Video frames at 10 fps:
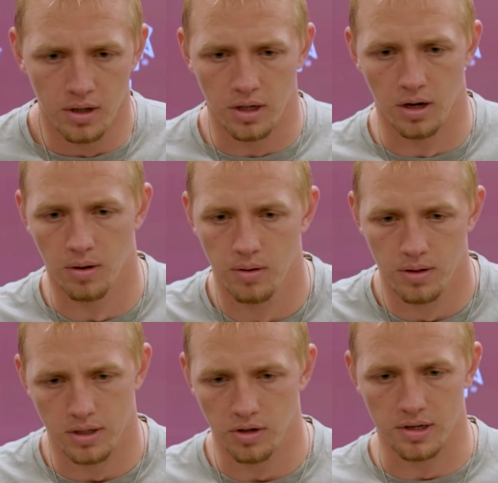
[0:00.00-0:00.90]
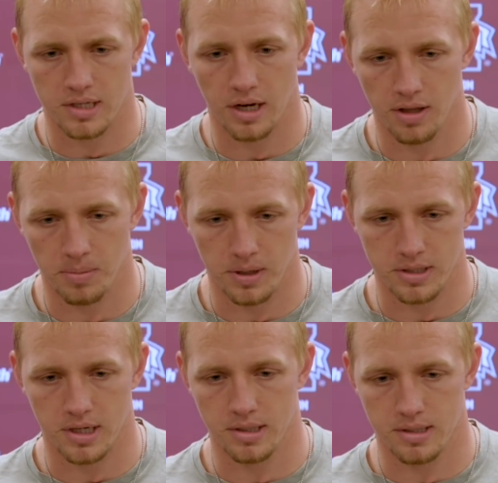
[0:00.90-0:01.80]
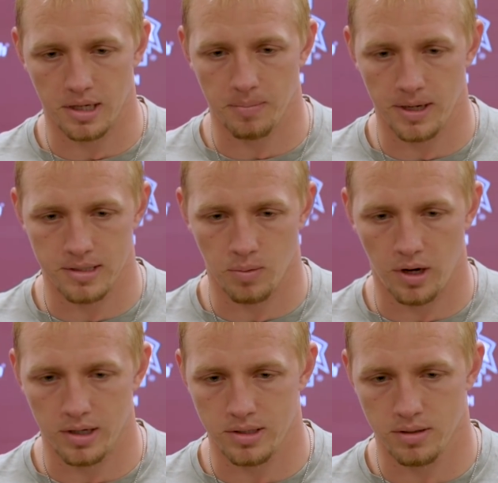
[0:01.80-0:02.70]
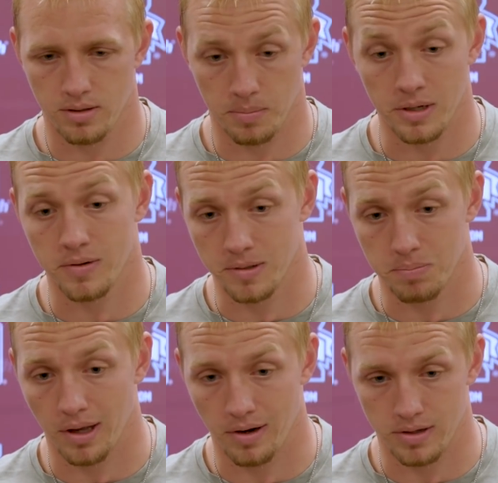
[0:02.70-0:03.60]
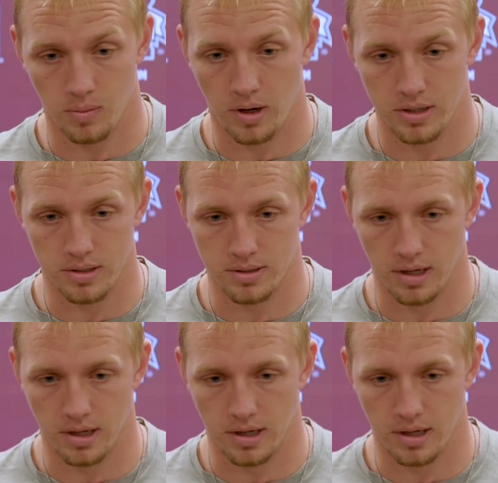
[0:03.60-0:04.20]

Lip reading: you know, you can tell that a bunch of his players at Washington